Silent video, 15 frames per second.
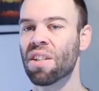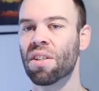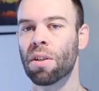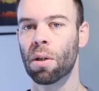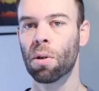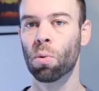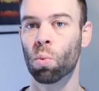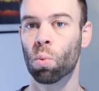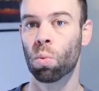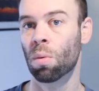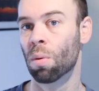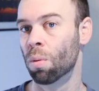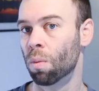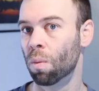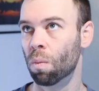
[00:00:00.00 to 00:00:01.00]
So
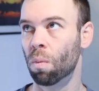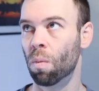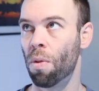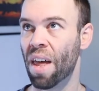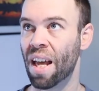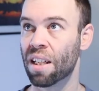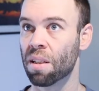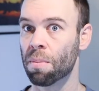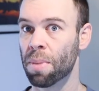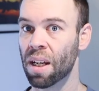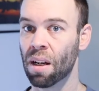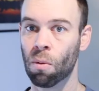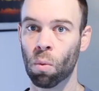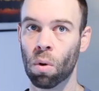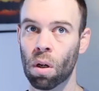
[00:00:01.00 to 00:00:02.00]
that's
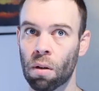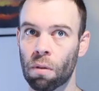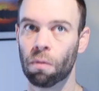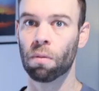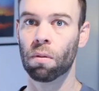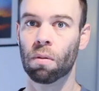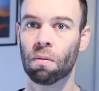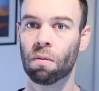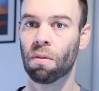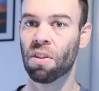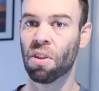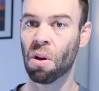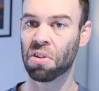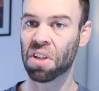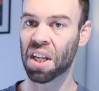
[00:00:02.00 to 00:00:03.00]
about what,
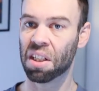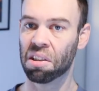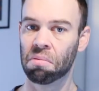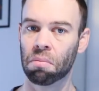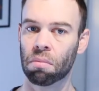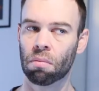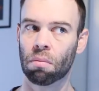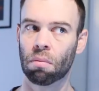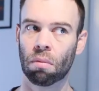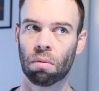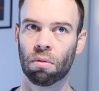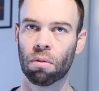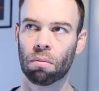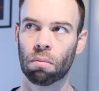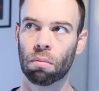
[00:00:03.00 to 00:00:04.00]
13,
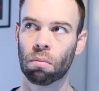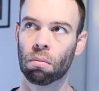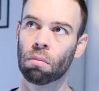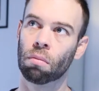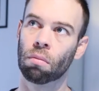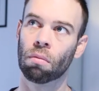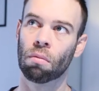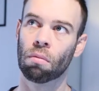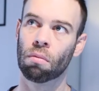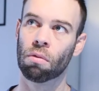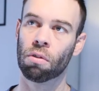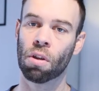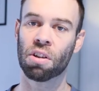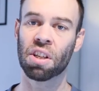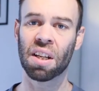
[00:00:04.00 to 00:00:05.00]

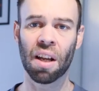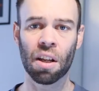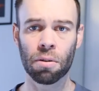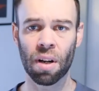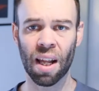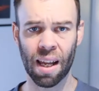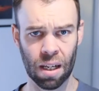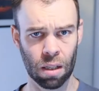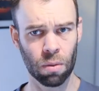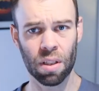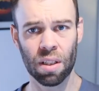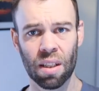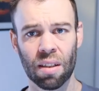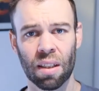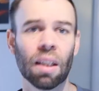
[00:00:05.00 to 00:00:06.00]
1300
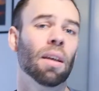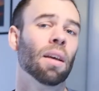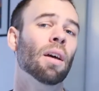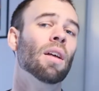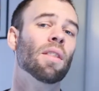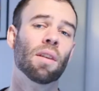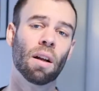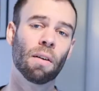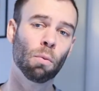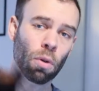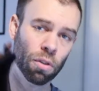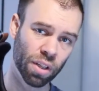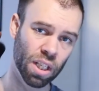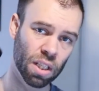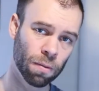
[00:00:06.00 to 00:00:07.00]
hours, I think, that I've
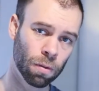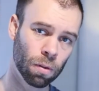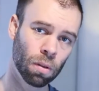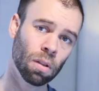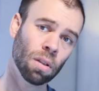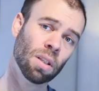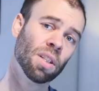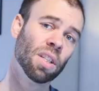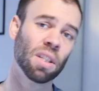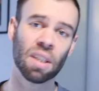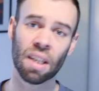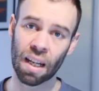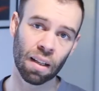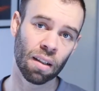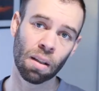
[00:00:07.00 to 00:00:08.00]
worn these for since
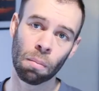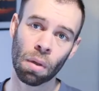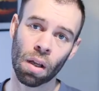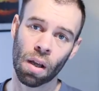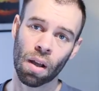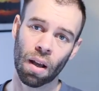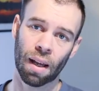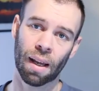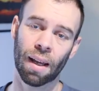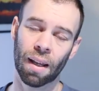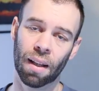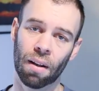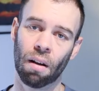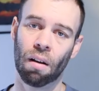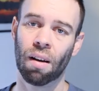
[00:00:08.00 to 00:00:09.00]
getting them.
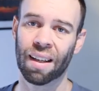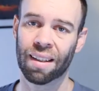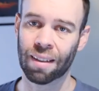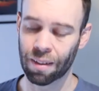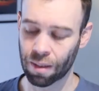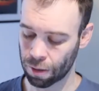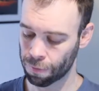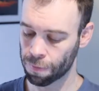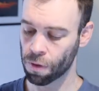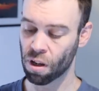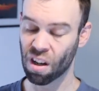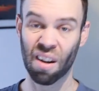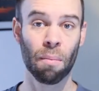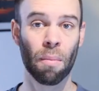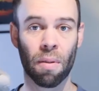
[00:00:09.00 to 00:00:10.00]
And I can
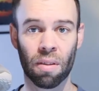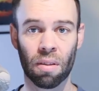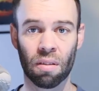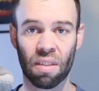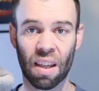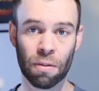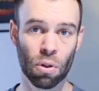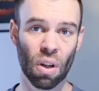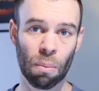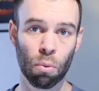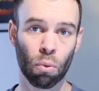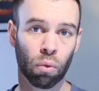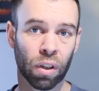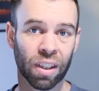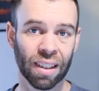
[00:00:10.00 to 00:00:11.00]
confirm they stood up
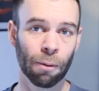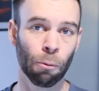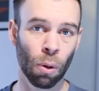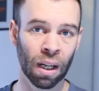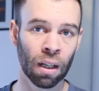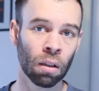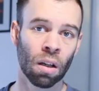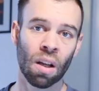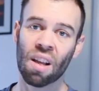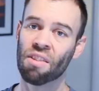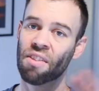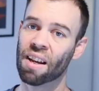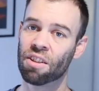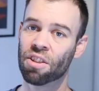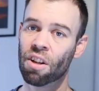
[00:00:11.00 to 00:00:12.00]
really well.
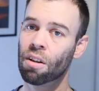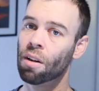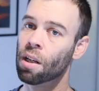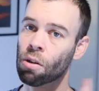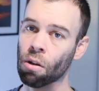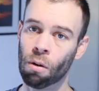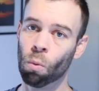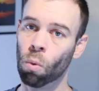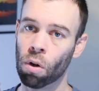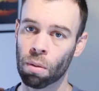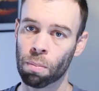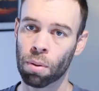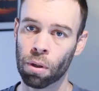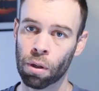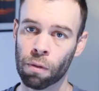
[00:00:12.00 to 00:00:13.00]
They're certainly not
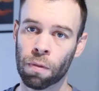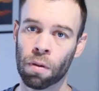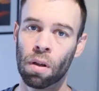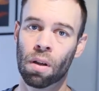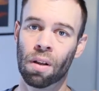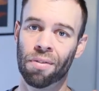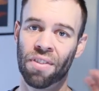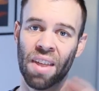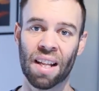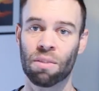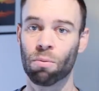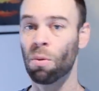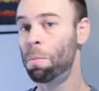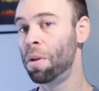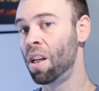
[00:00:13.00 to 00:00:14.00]
waterproof. That
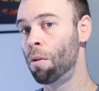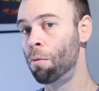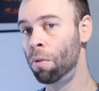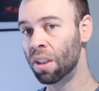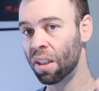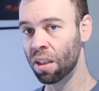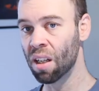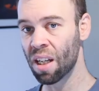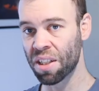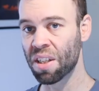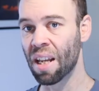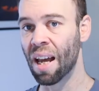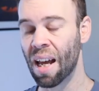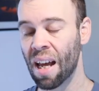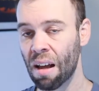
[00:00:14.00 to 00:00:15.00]
would be a really nice
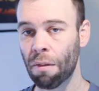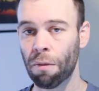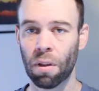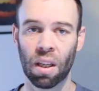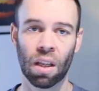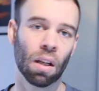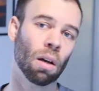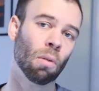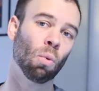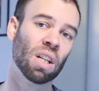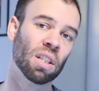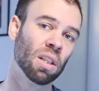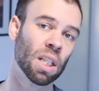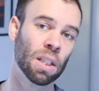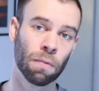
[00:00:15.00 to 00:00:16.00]
to have in a
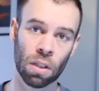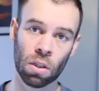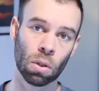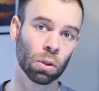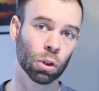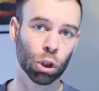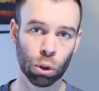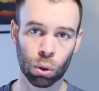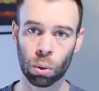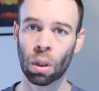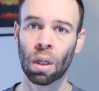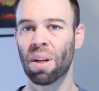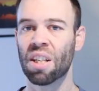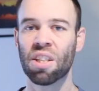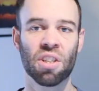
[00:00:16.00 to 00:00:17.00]
one size fits all shoe,
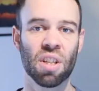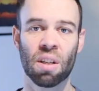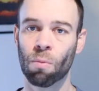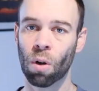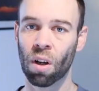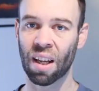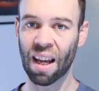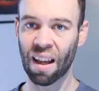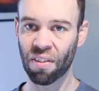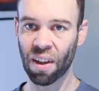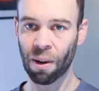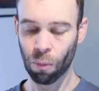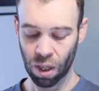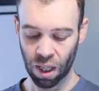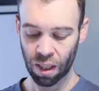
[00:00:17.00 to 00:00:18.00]
but it just didn't work out
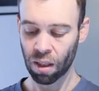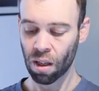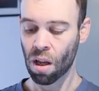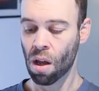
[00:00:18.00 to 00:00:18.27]
that way.